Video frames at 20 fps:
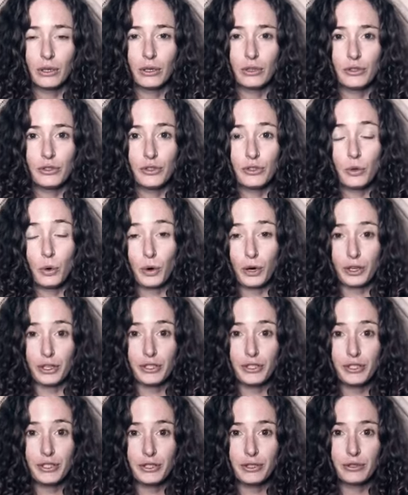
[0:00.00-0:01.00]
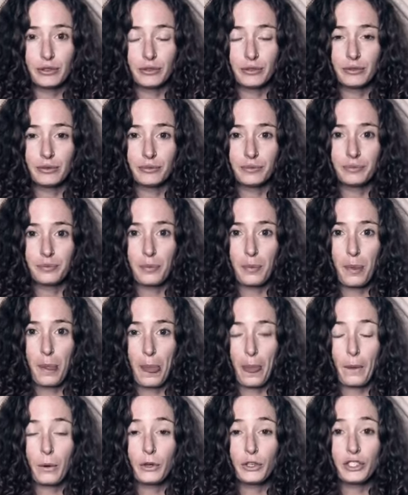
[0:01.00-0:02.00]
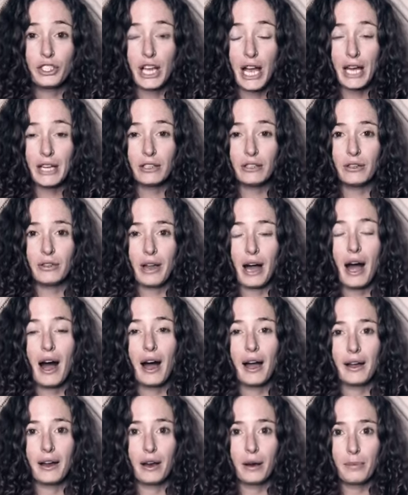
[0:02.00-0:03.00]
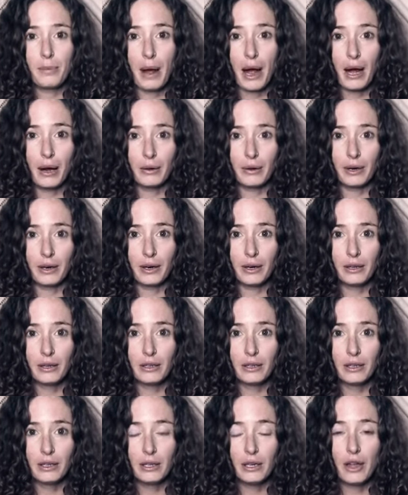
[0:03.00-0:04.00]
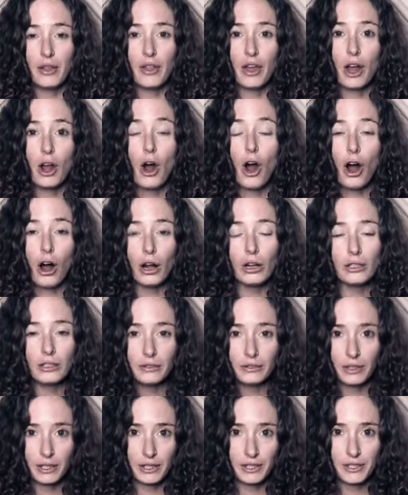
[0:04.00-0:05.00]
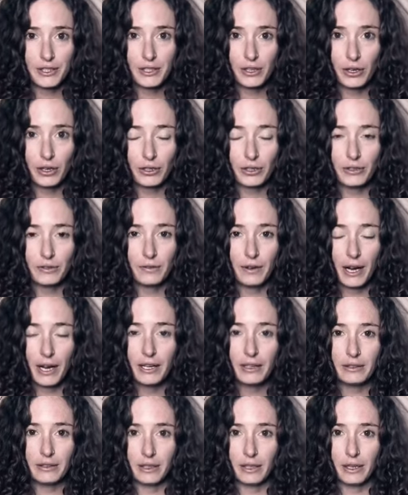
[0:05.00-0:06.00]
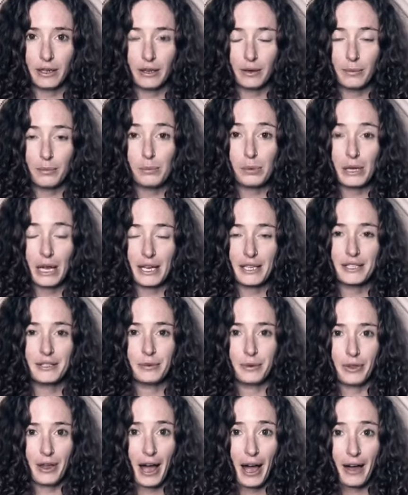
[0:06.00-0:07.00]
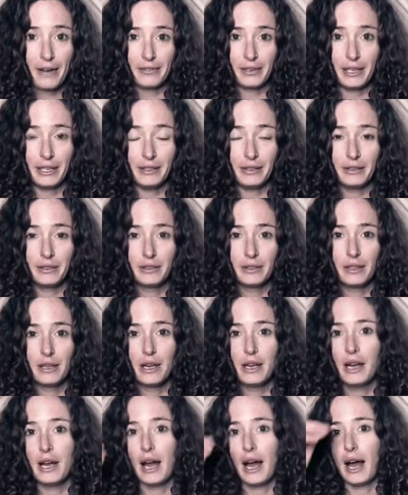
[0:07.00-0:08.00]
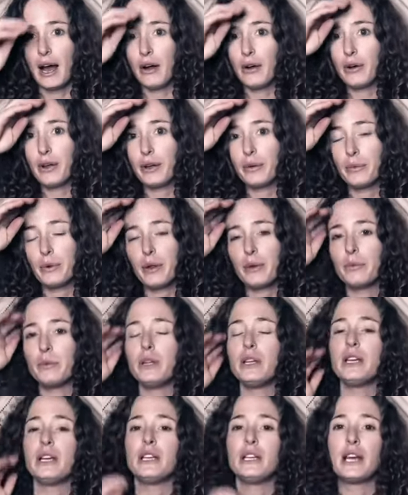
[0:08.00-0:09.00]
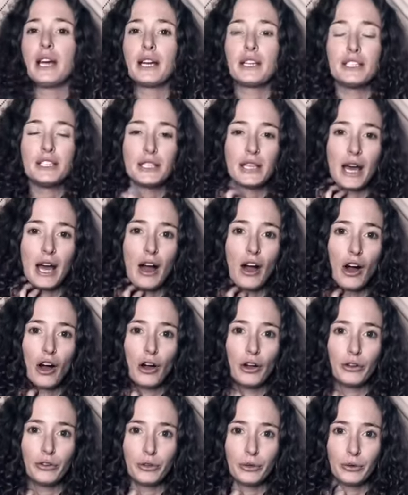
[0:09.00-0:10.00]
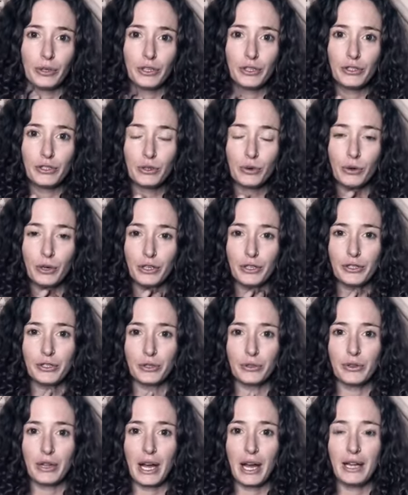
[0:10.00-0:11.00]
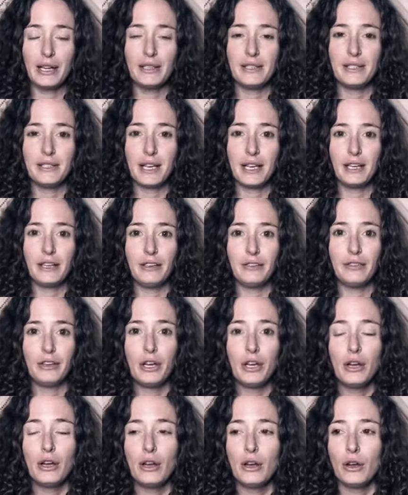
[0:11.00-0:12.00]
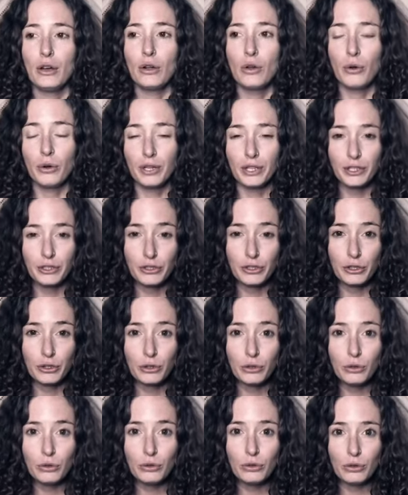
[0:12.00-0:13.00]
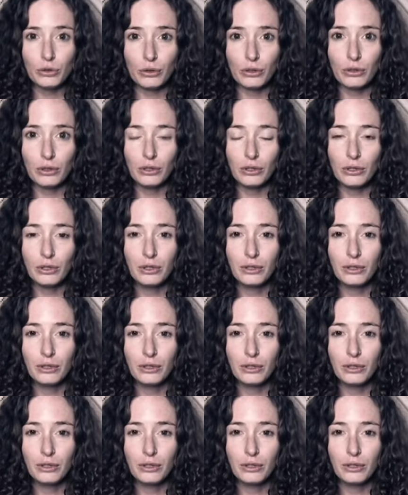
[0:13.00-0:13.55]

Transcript: source or channel that higher power that all of us are divinely blessed with having? How can we reconnect to that all-knowing source so that instead of going to Google